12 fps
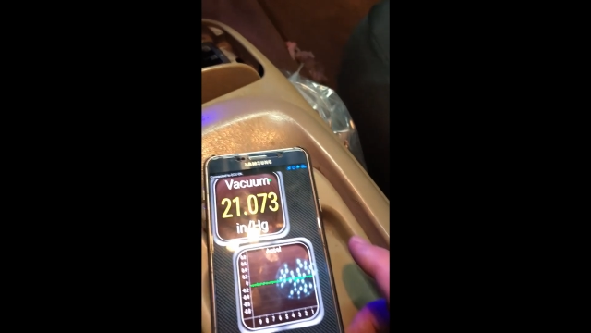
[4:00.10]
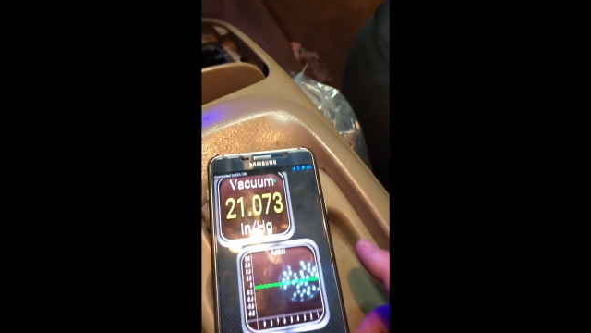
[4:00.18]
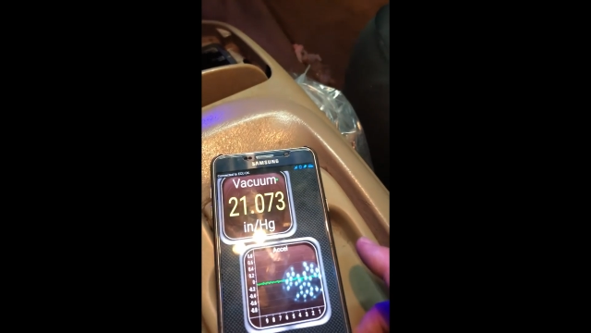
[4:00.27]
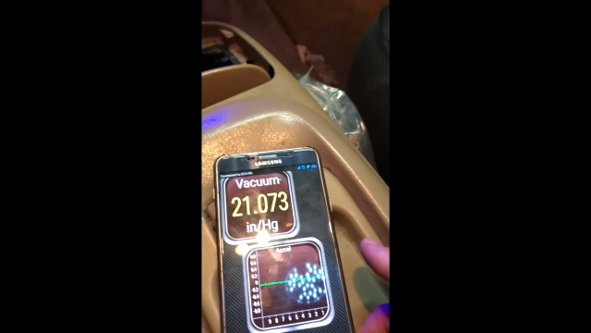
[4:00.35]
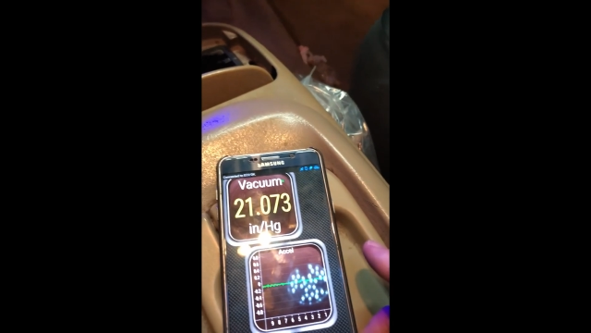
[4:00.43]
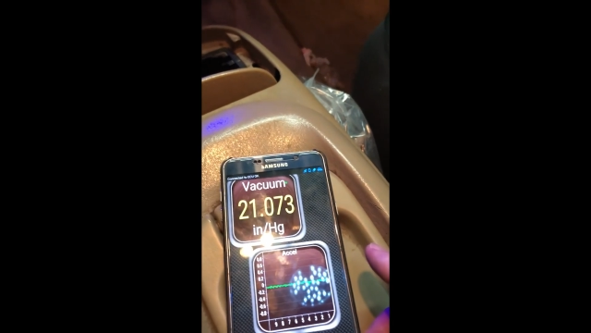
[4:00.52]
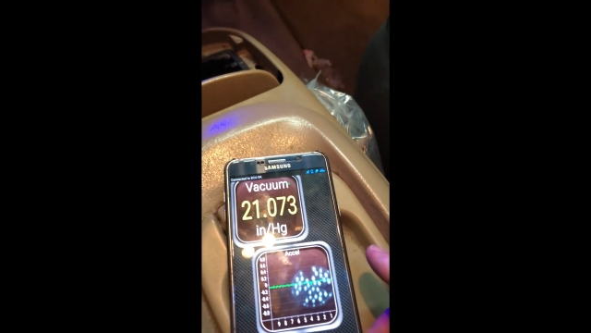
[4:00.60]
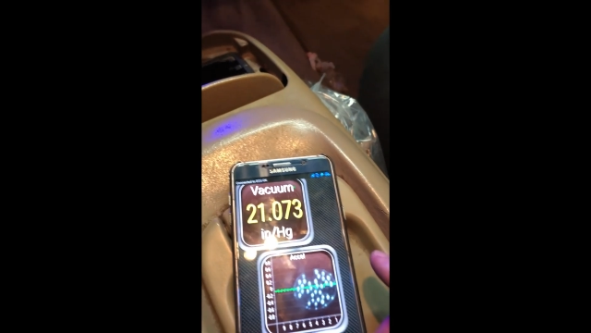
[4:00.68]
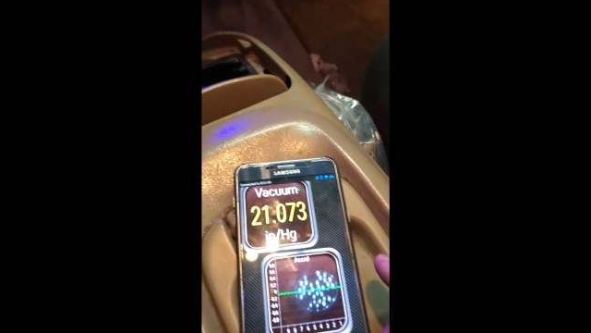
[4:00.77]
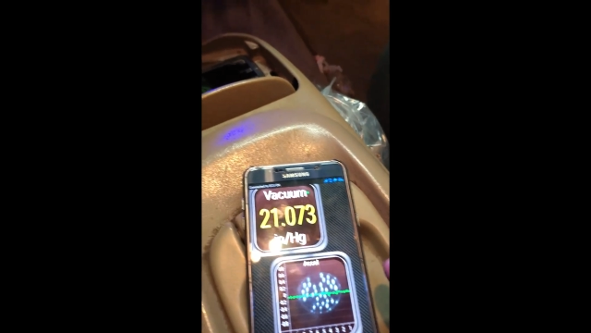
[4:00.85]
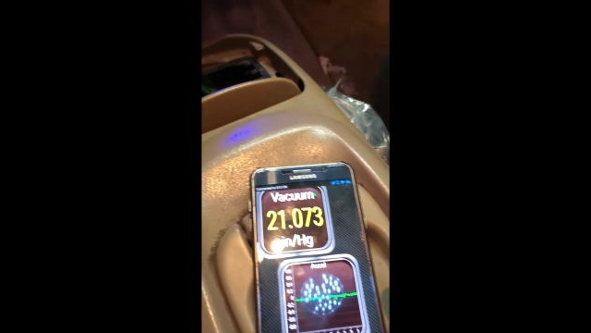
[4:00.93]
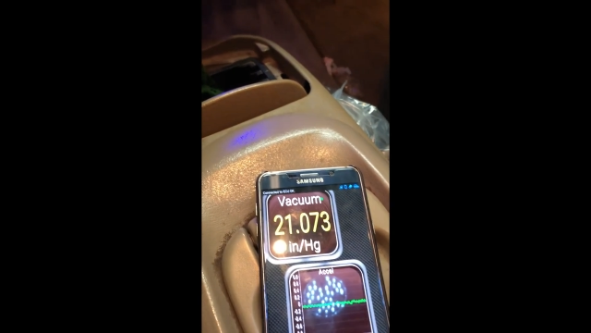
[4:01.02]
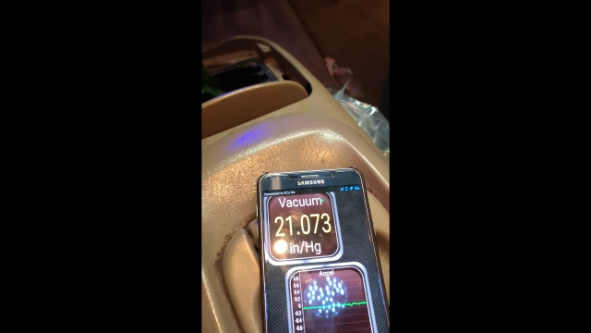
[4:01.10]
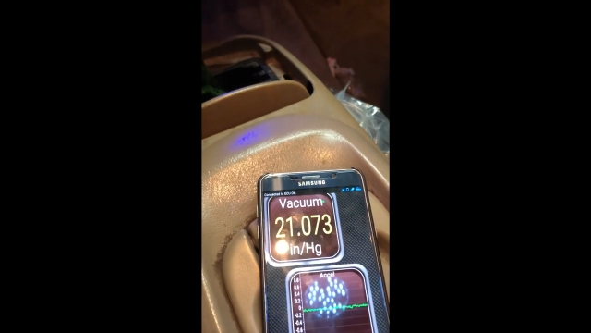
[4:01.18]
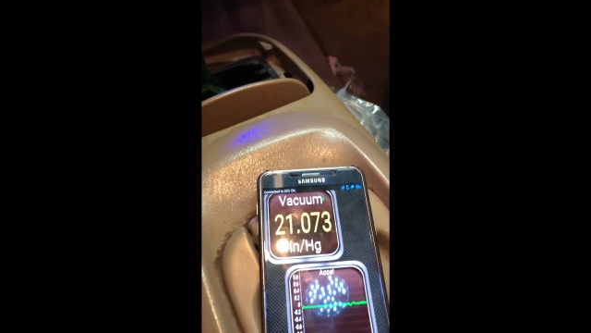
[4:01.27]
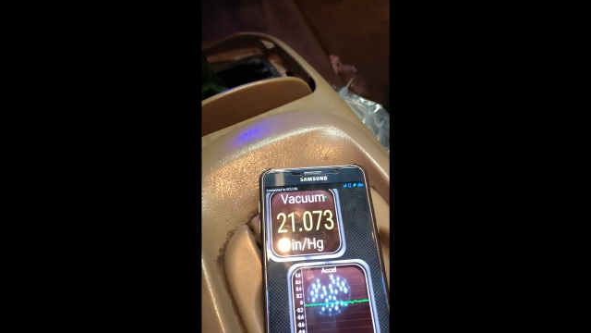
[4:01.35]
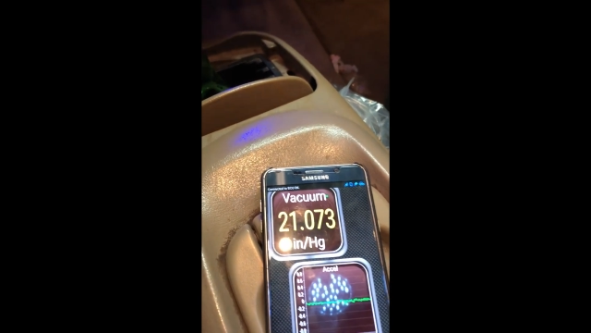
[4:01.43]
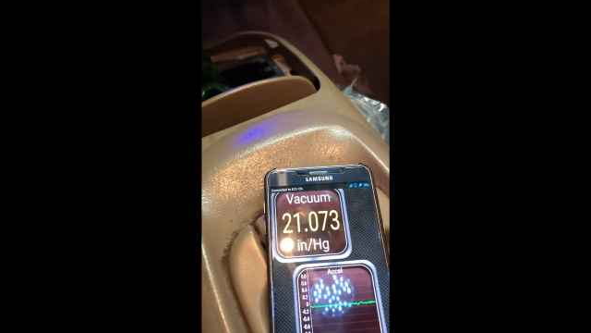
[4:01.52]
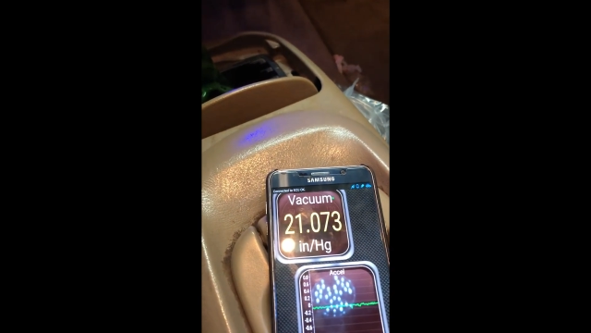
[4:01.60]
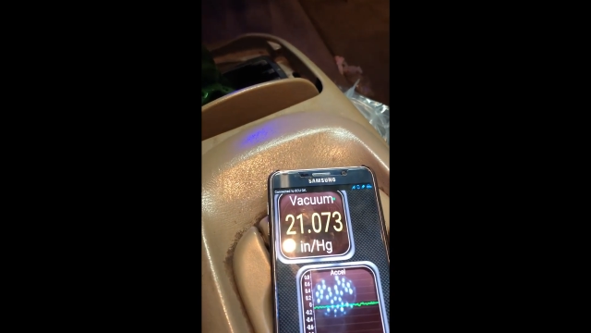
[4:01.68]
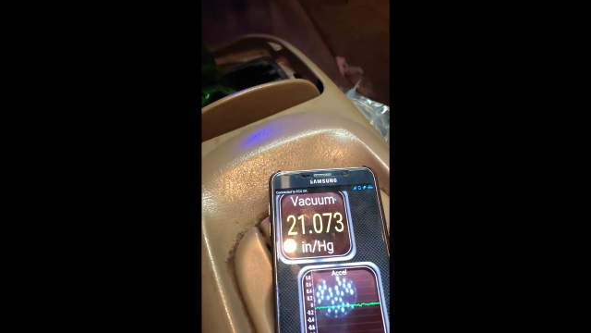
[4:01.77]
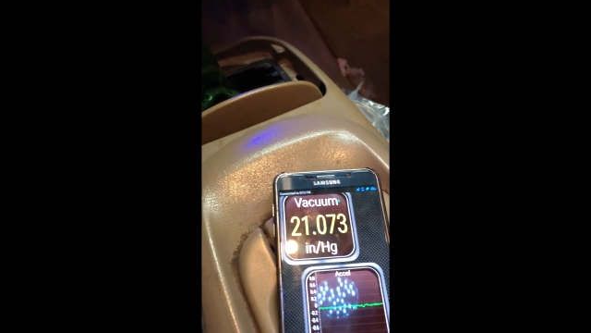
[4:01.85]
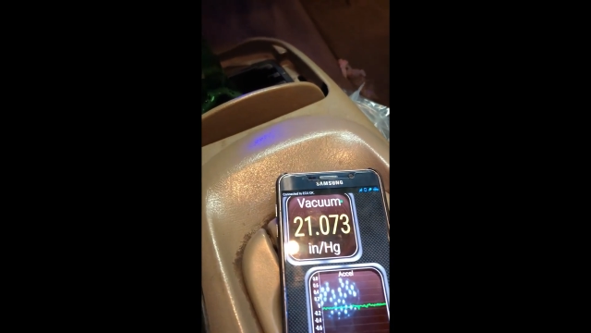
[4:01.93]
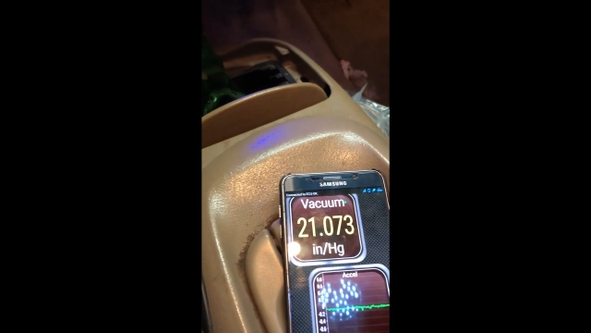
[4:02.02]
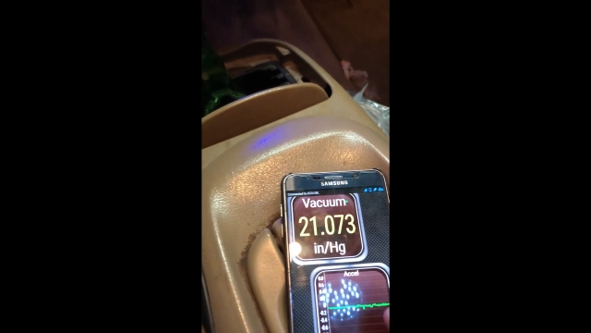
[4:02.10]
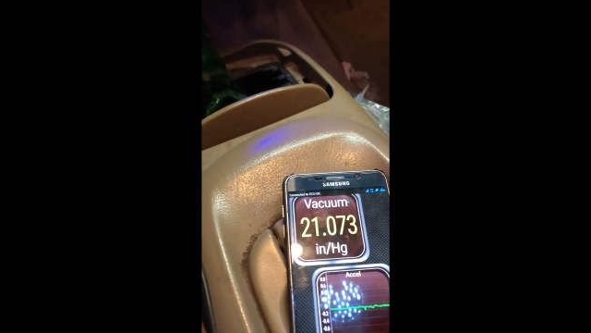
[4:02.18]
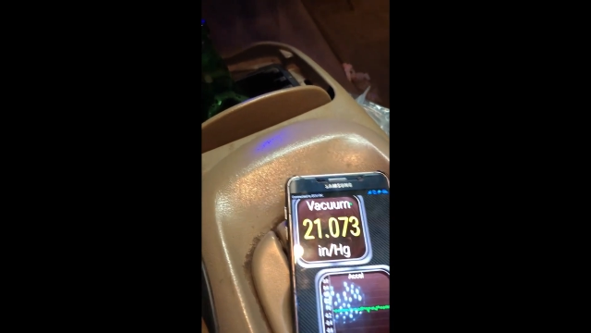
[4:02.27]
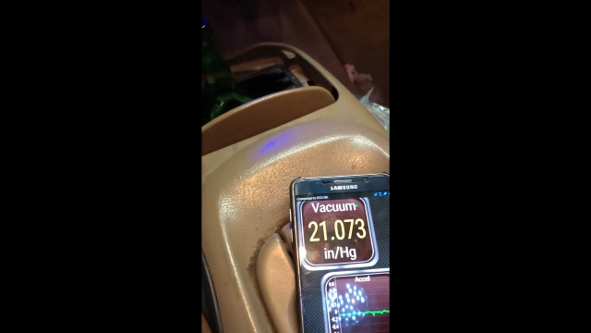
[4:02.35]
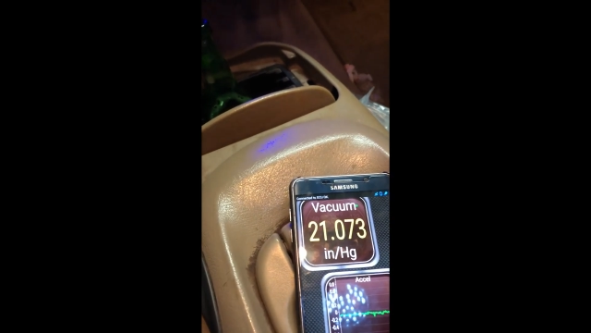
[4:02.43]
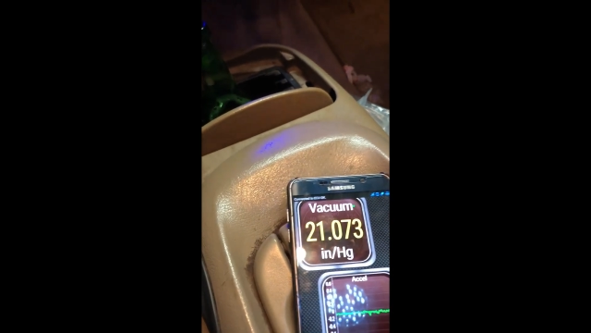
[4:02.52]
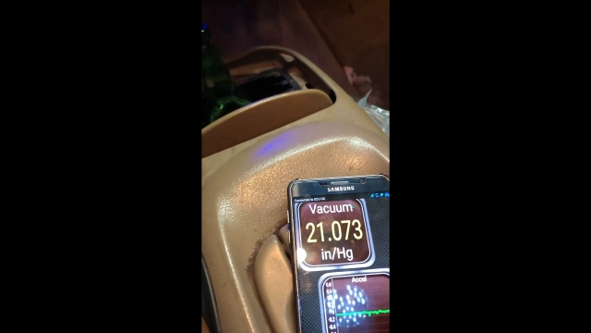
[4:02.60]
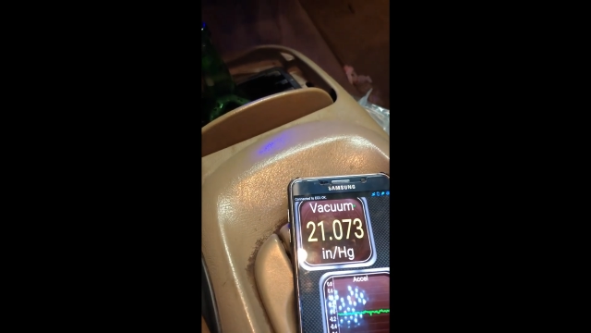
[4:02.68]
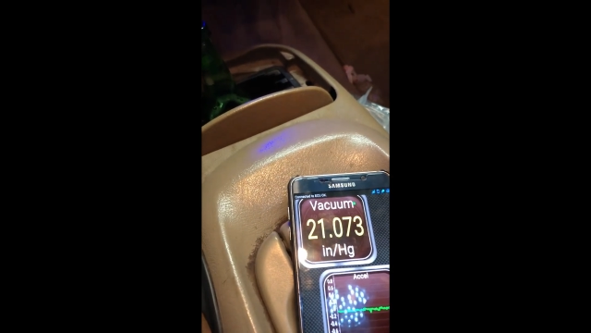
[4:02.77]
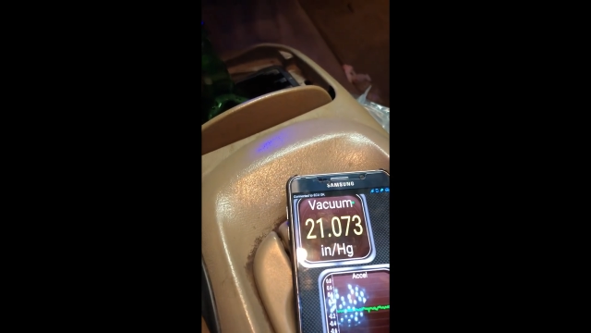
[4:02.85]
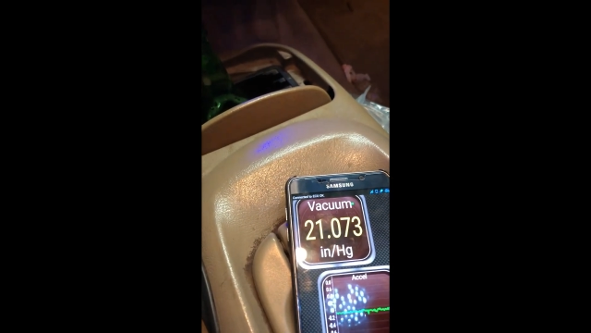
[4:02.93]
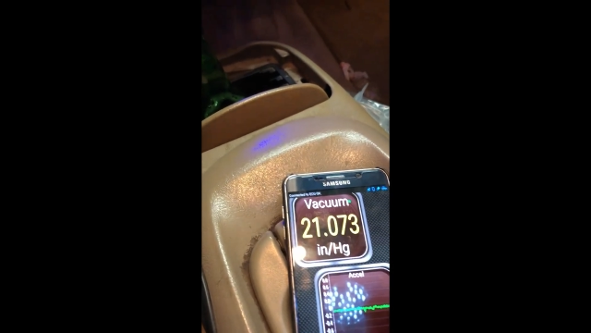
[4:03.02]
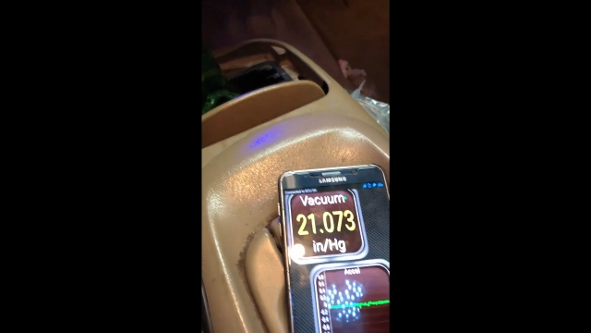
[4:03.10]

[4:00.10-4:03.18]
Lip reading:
[unreadable: no face in view]